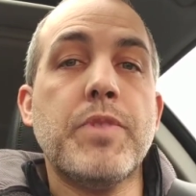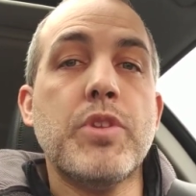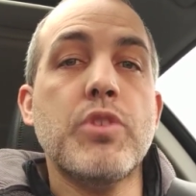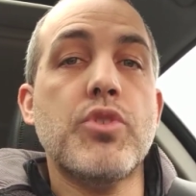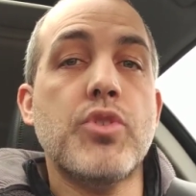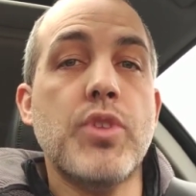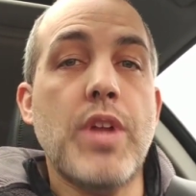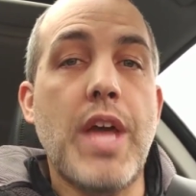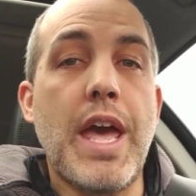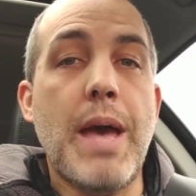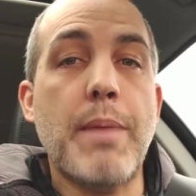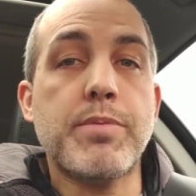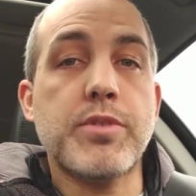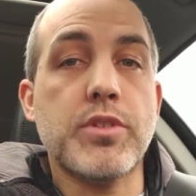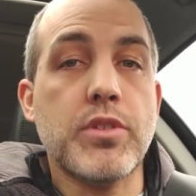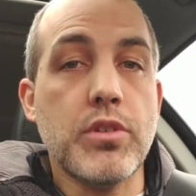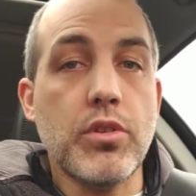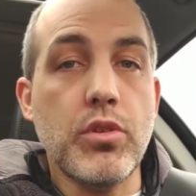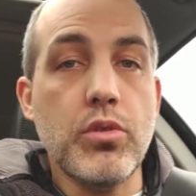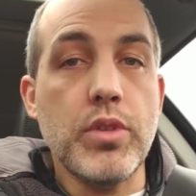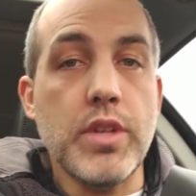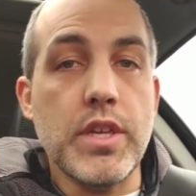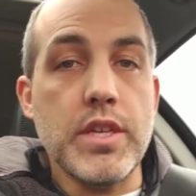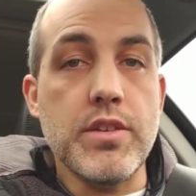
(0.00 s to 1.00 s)
You should
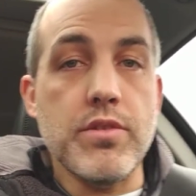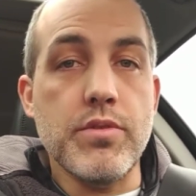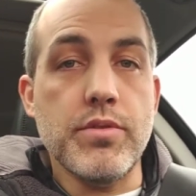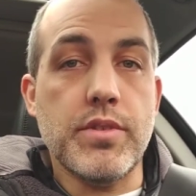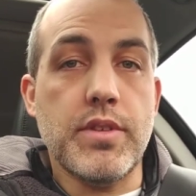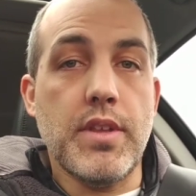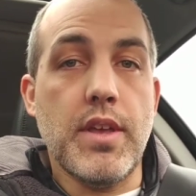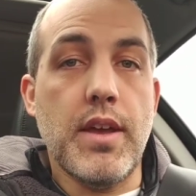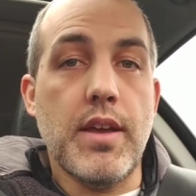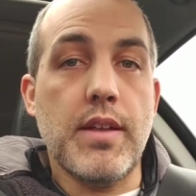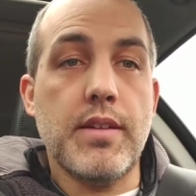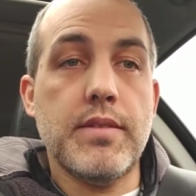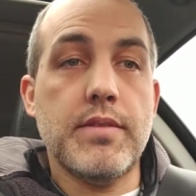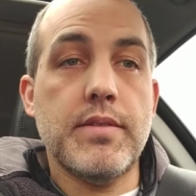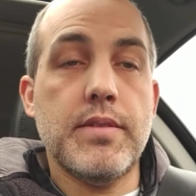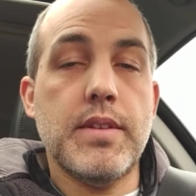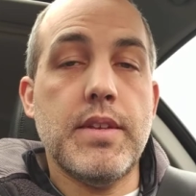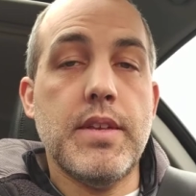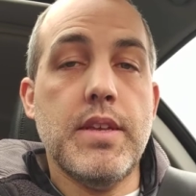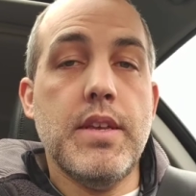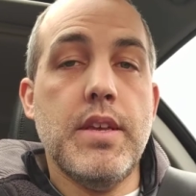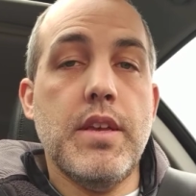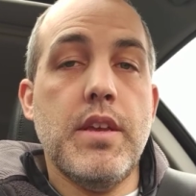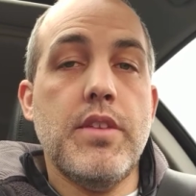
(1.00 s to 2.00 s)
absolutely use that.
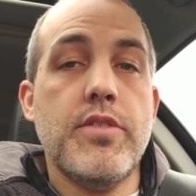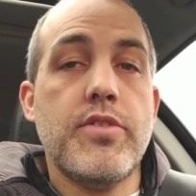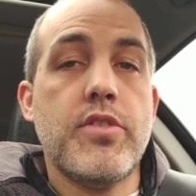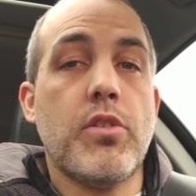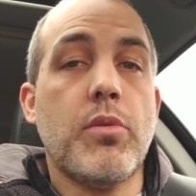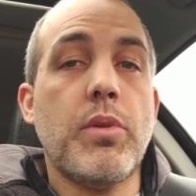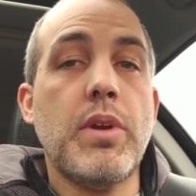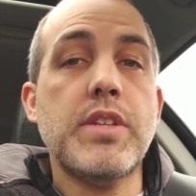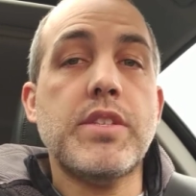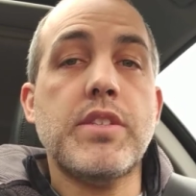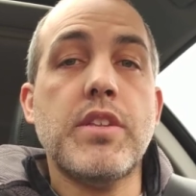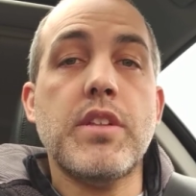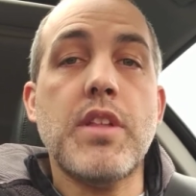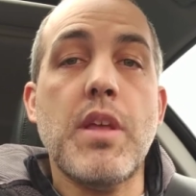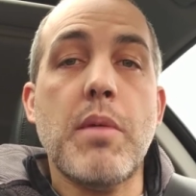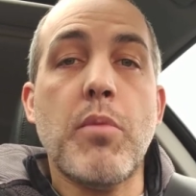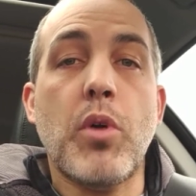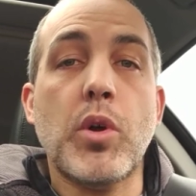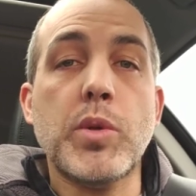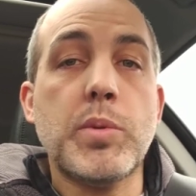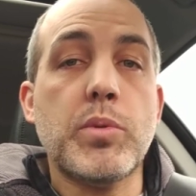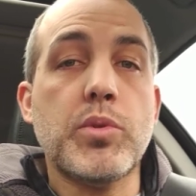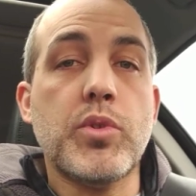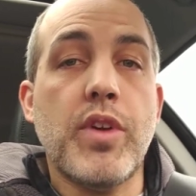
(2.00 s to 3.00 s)
The only reason that
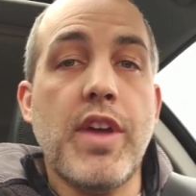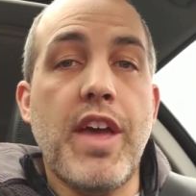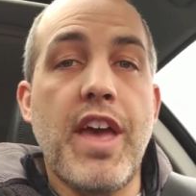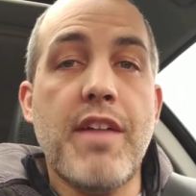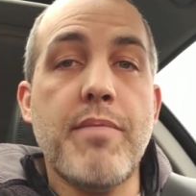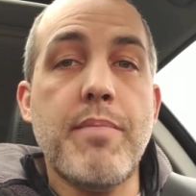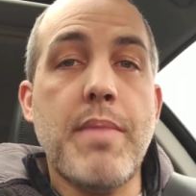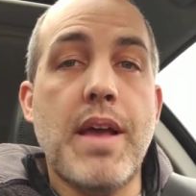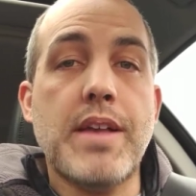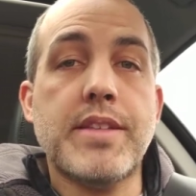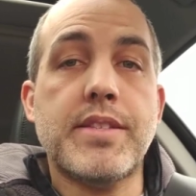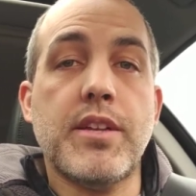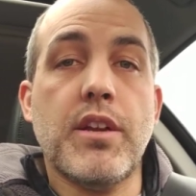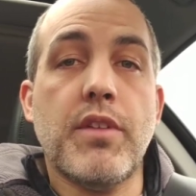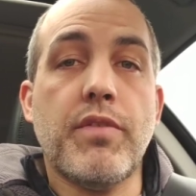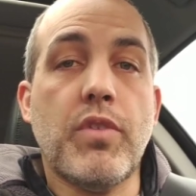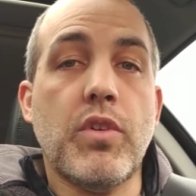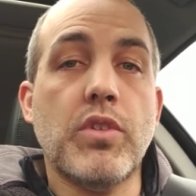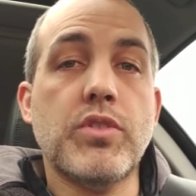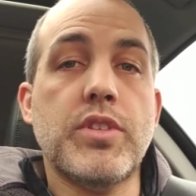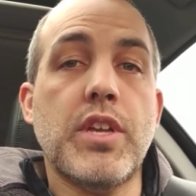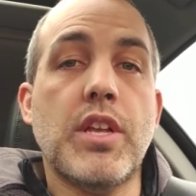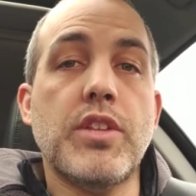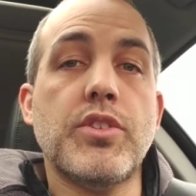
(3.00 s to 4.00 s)
most people don't have mass
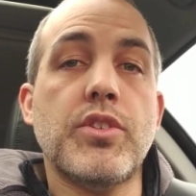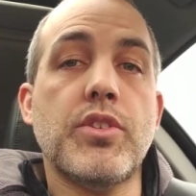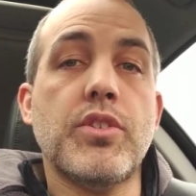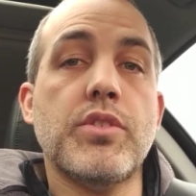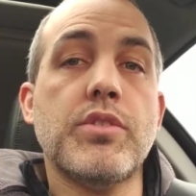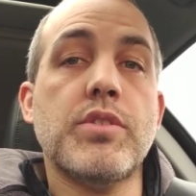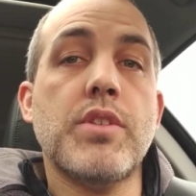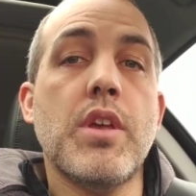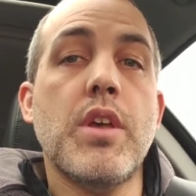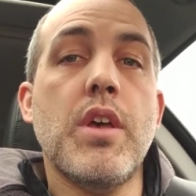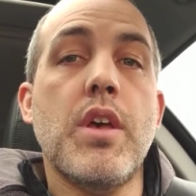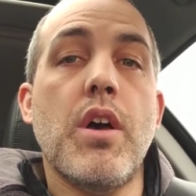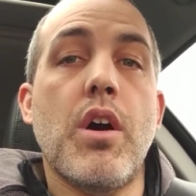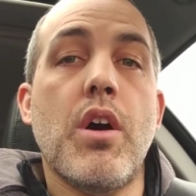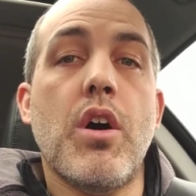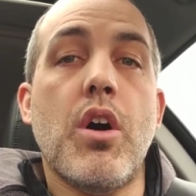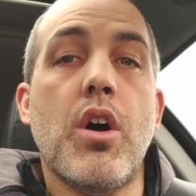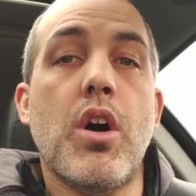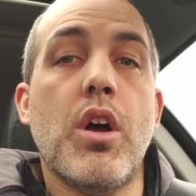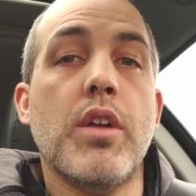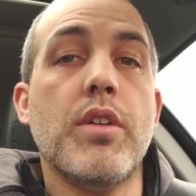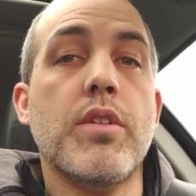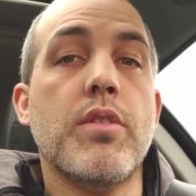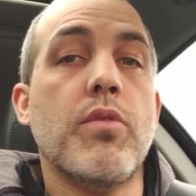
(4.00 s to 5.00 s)
airflow sensors
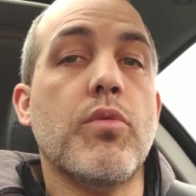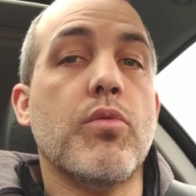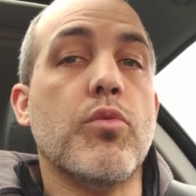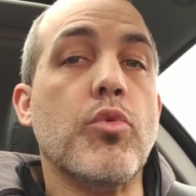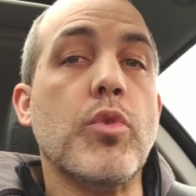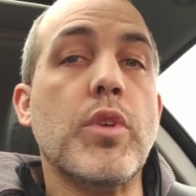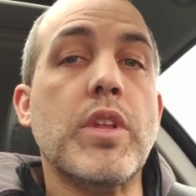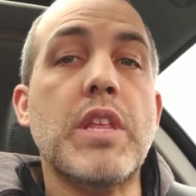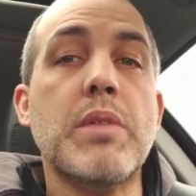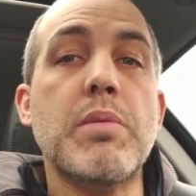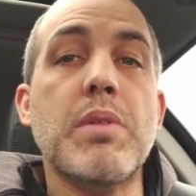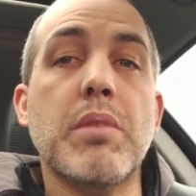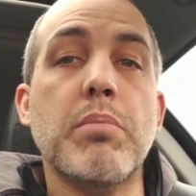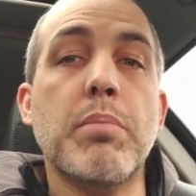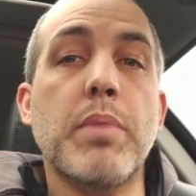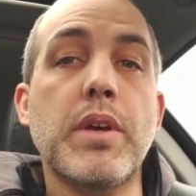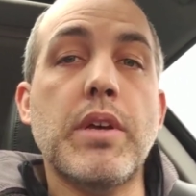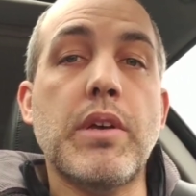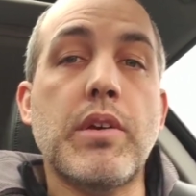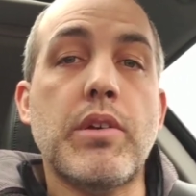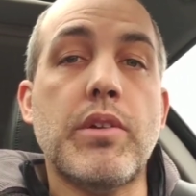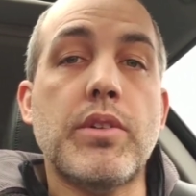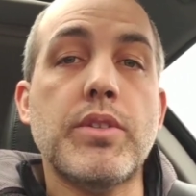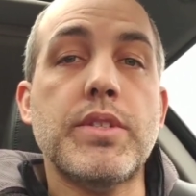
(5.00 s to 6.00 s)
on really big
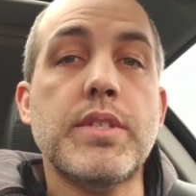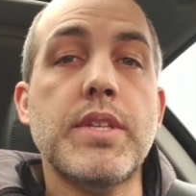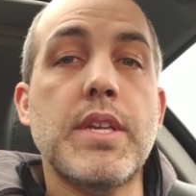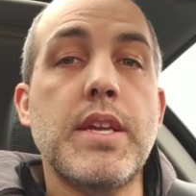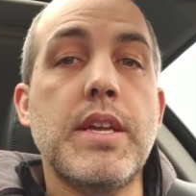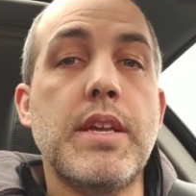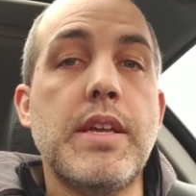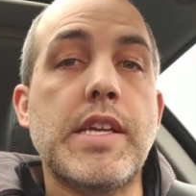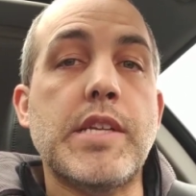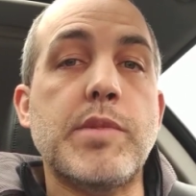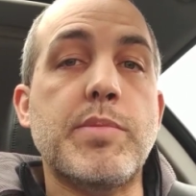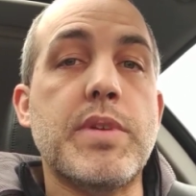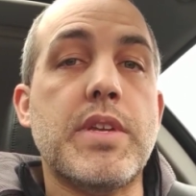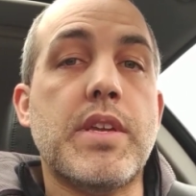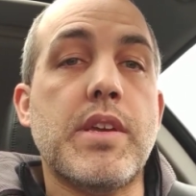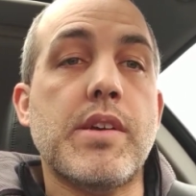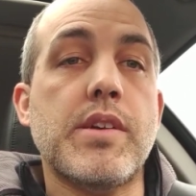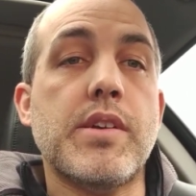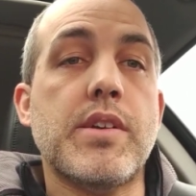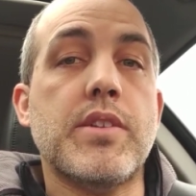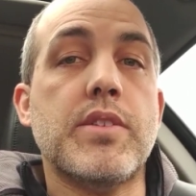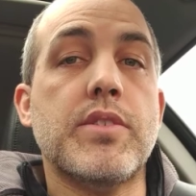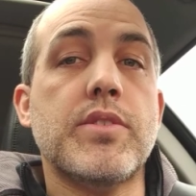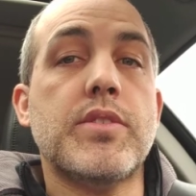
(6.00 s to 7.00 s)
builds is
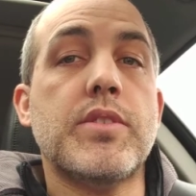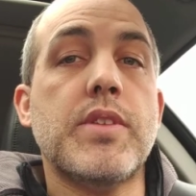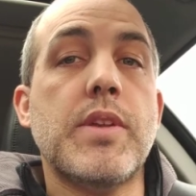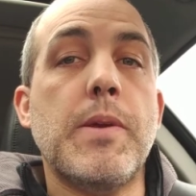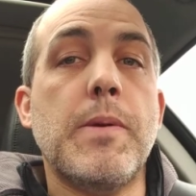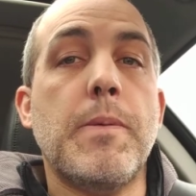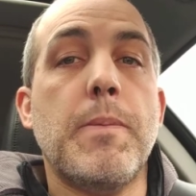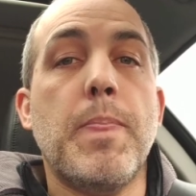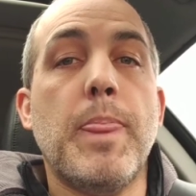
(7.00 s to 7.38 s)
because